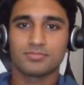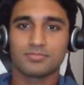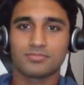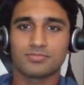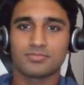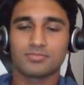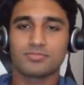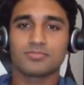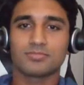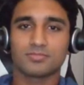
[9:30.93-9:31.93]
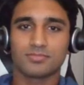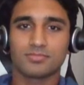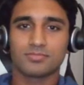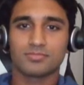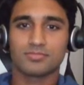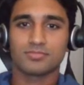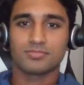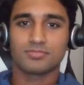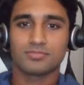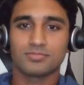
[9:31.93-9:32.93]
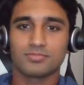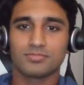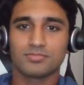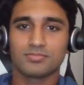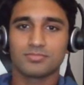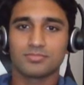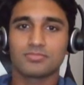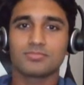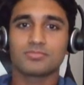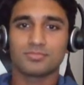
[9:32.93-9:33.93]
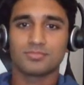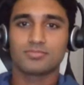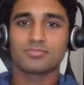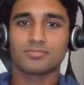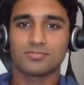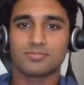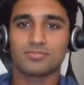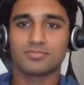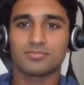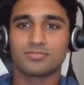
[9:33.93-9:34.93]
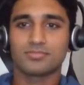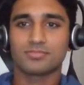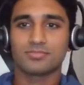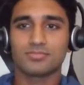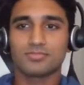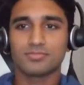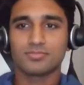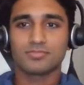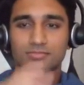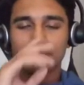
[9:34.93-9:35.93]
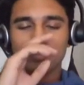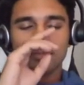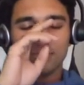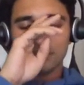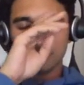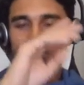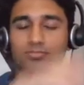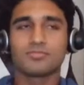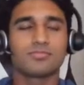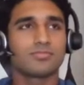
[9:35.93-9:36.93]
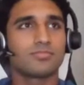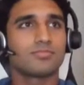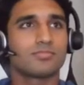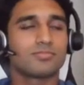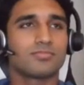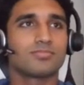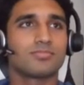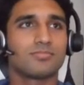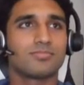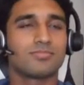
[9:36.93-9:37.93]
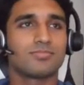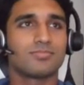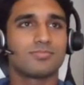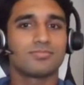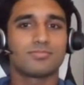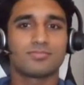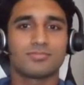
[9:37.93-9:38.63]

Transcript: This person isn't speaking.